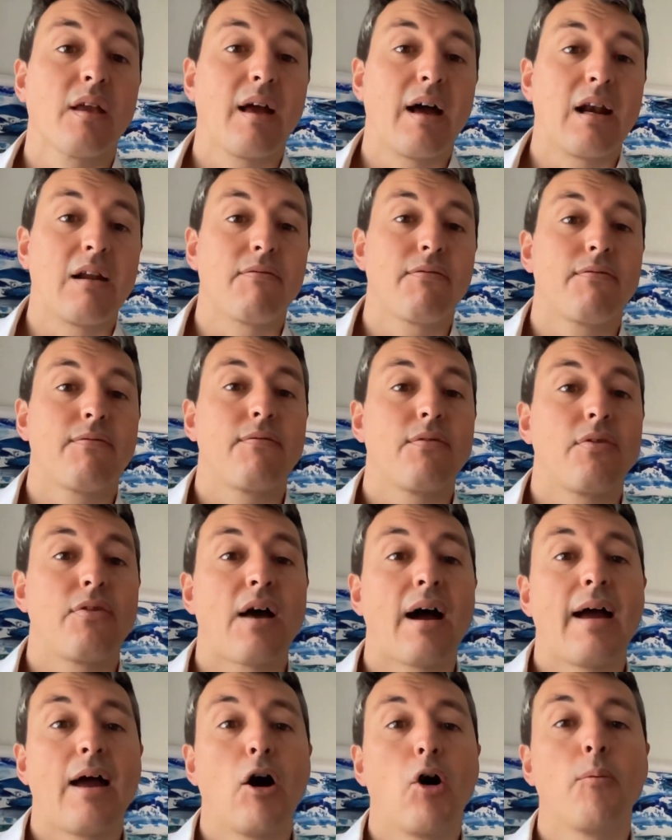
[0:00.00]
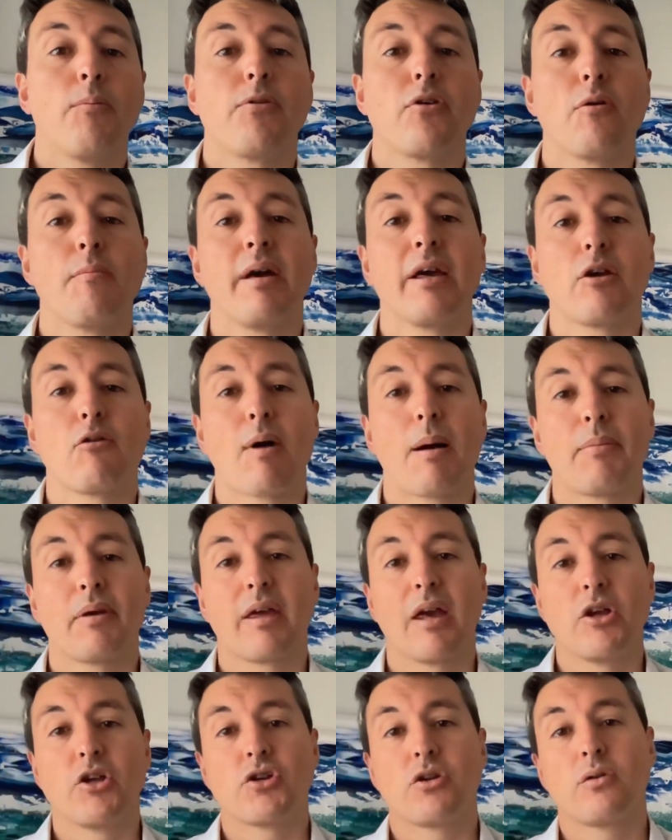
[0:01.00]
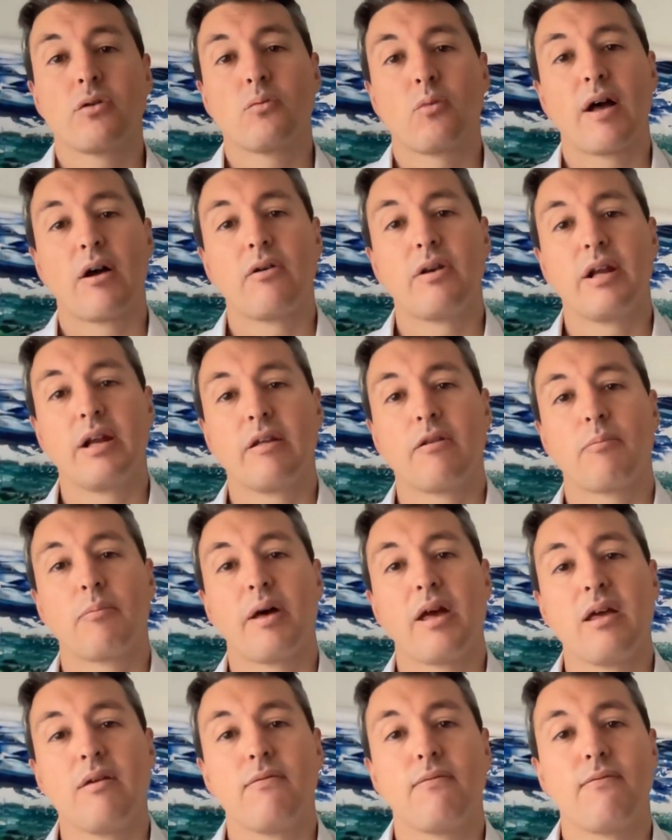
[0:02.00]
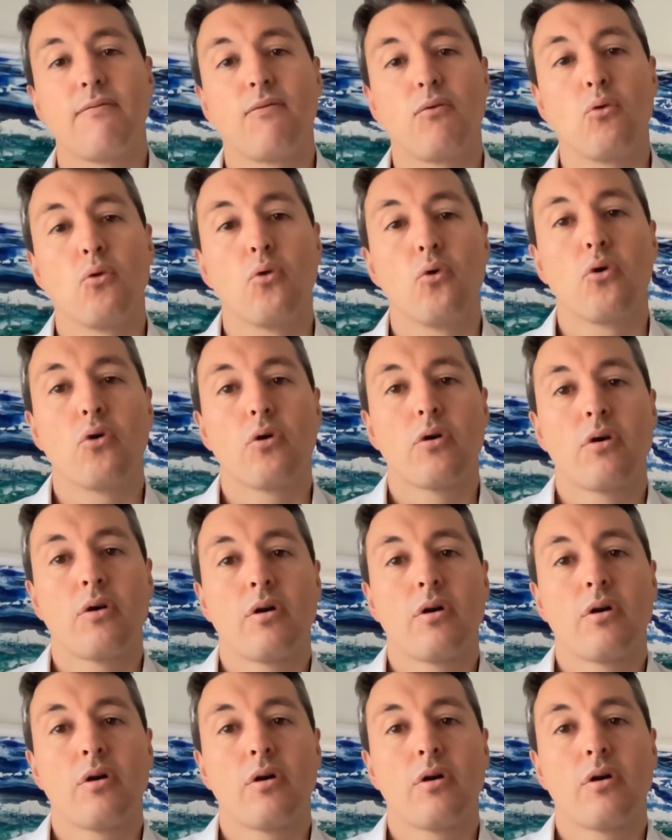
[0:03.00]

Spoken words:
And if that helps you make your application without needing to pay for